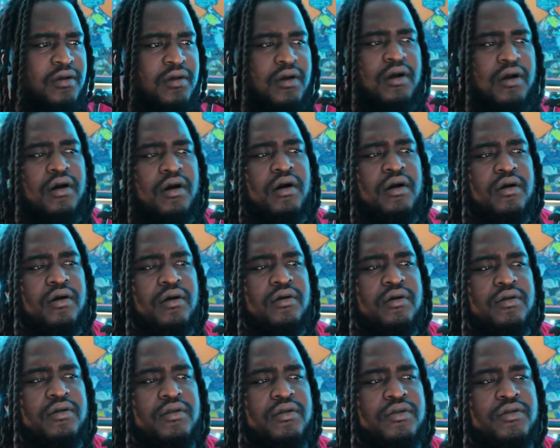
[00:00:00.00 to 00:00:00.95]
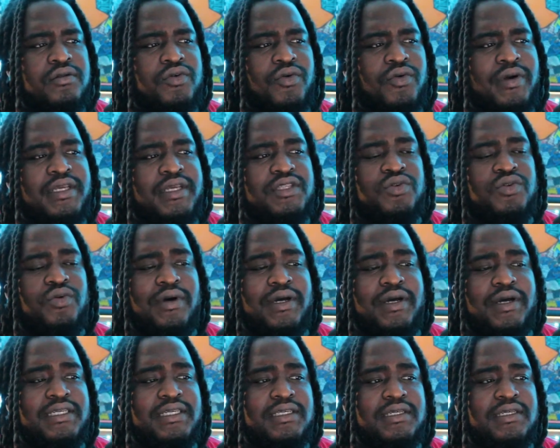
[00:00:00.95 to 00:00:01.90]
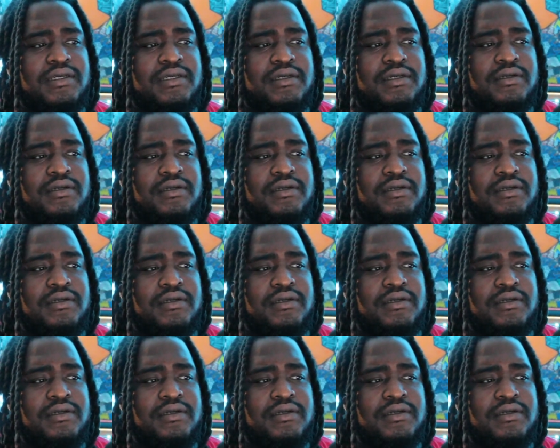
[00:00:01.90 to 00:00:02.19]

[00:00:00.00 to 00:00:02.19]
2020.